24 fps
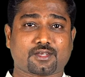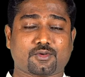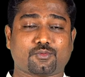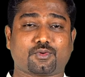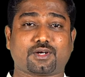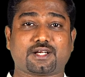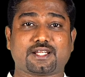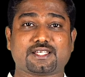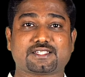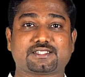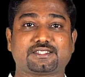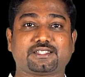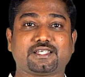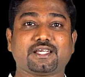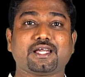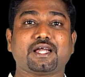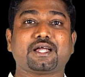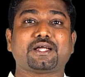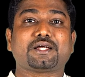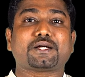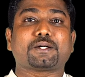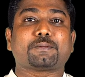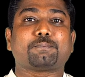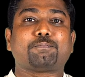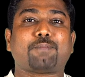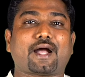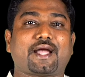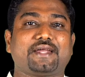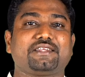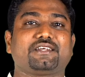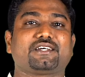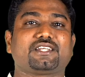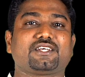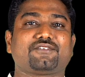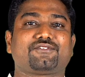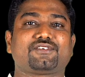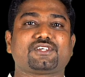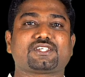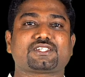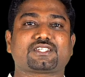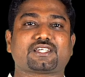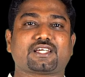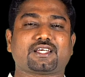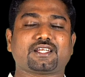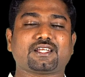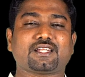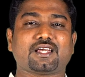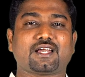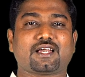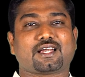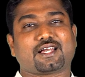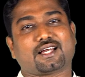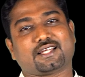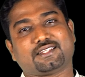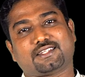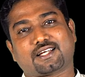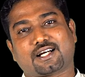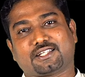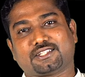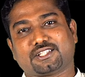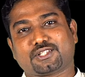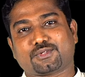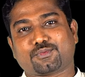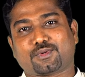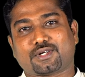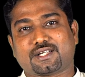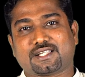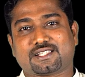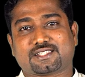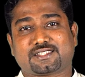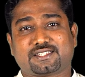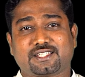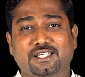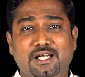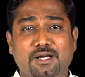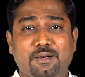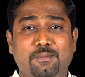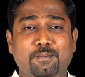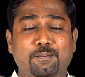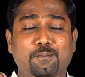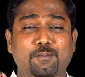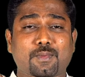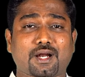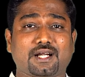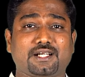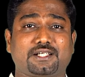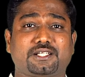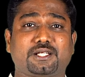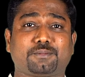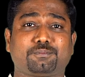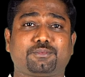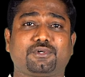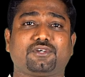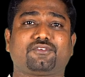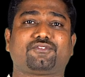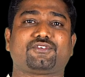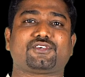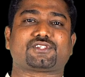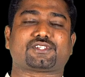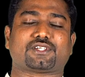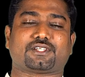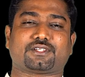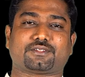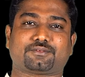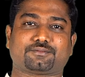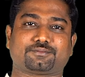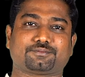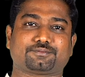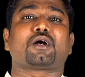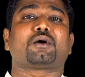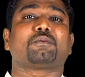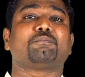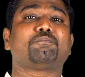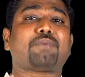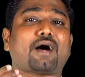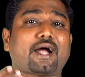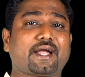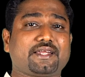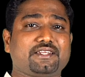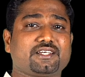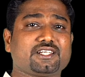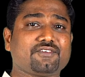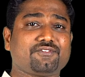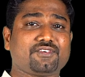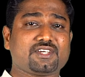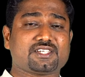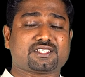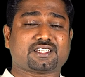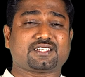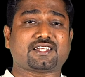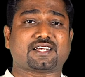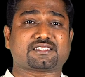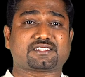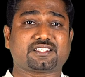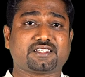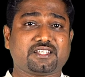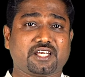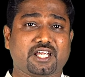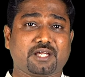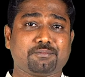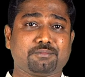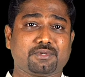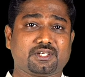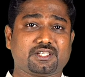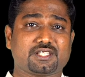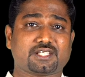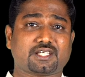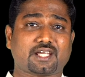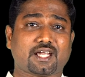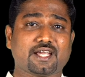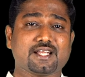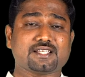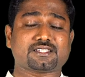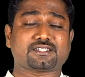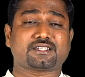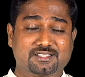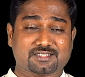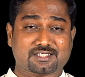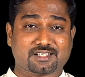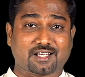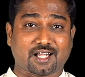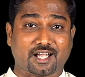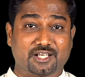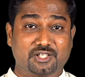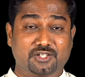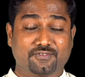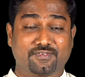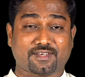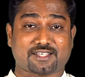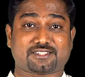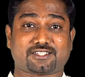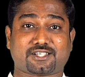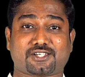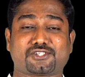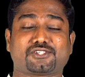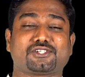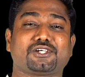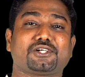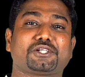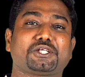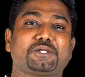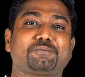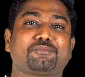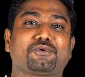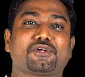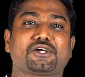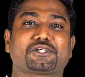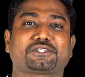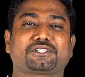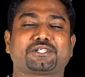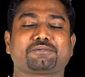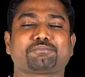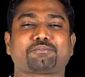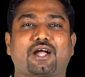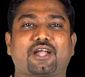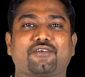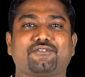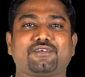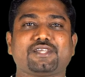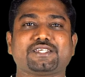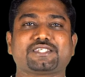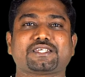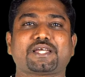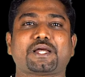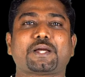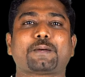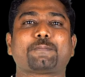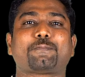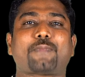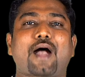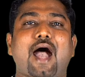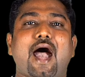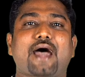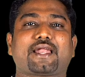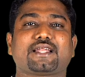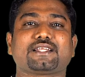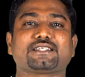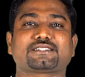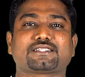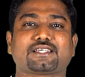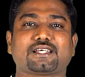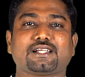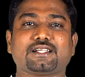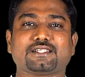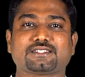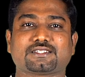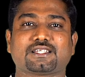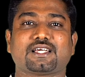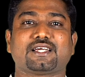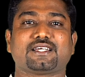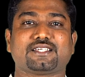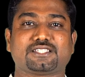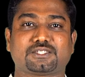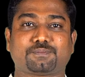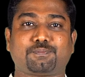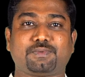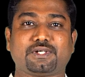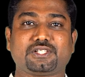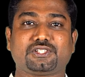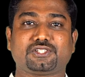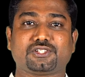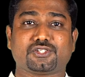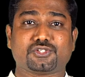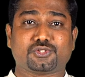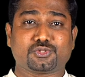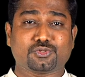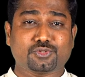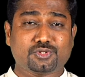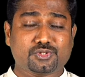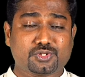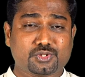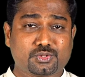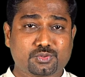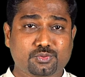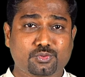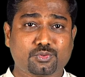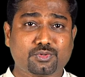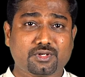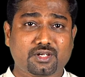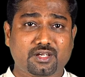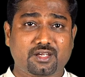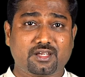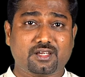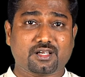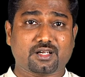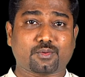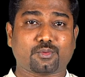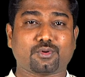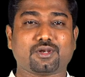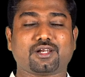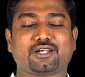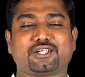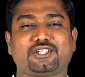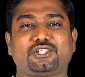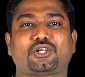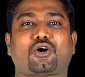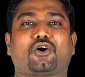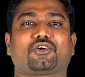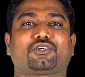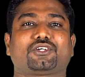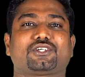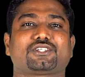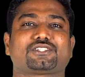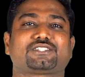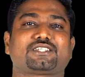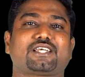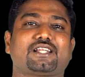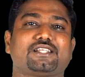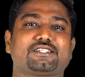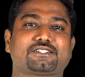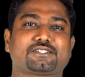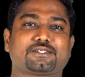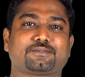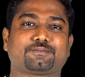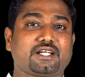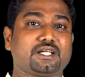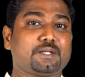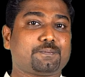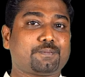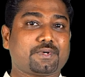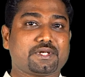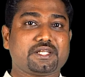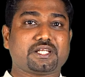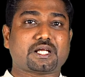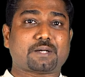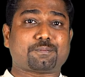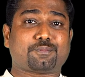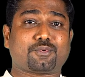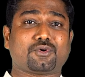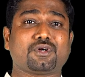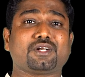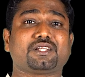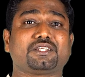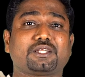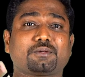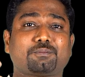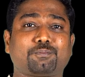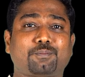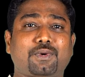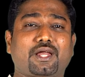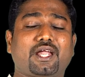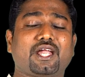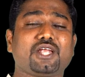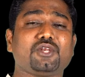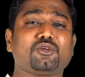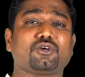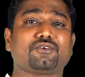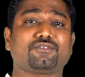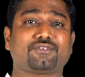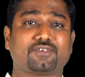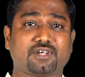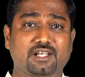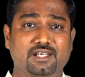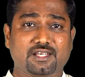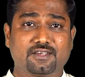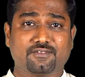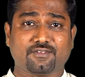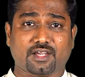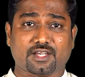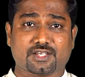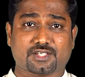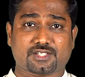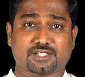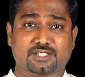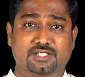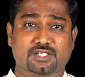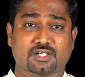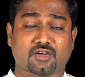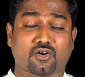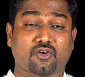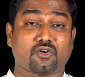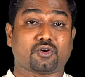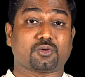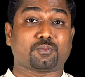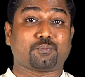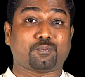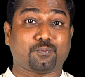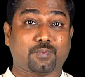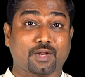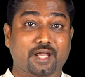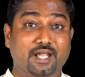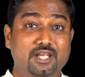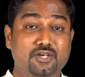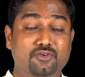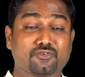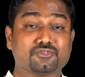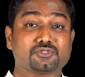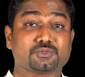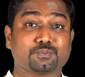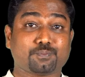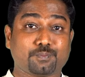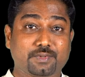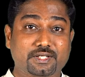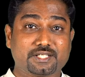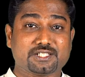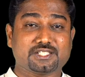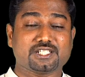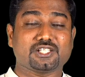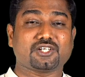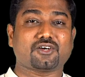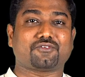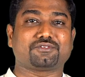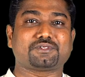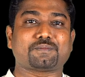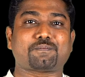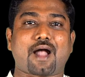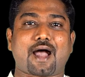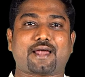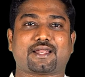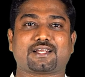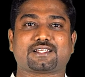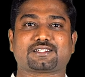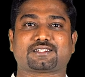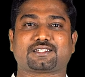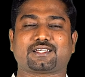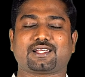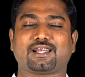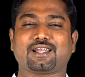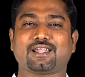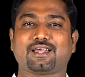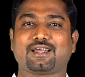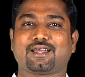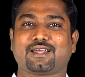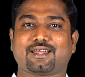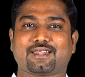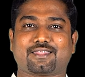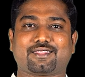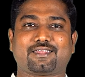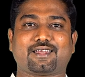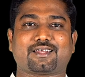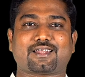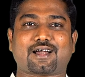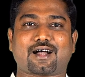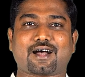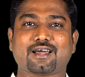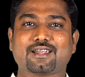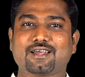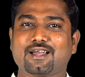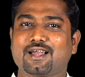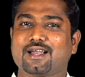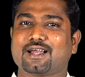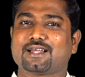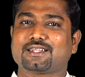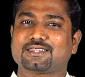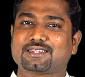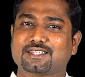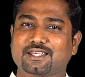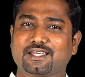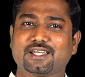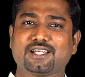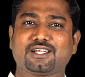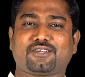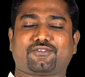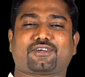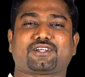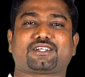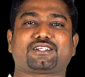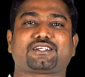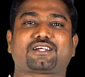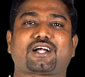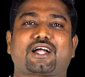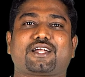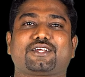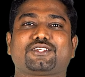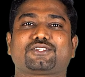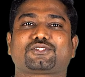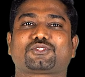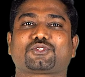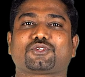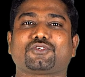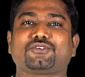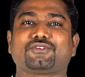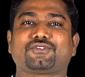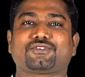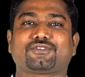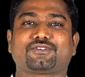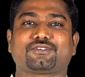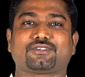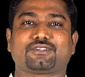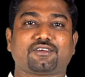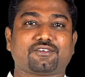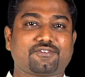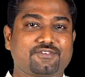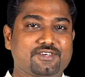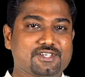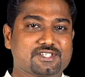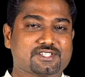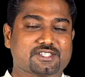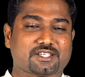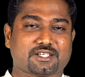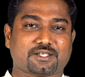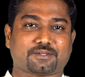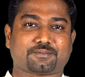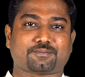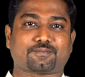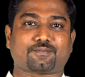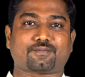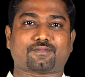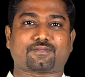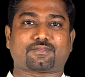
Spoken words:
One is the binary fission and the other one is the multiple fission. Binary fission, as the name indicates, is a kind of asexual reproduction by which parent cells split into 2 equal daughter cells. Depending upon the plane of cleavage or plane of splitting of the parent cell, there are 3 different kinds of fission.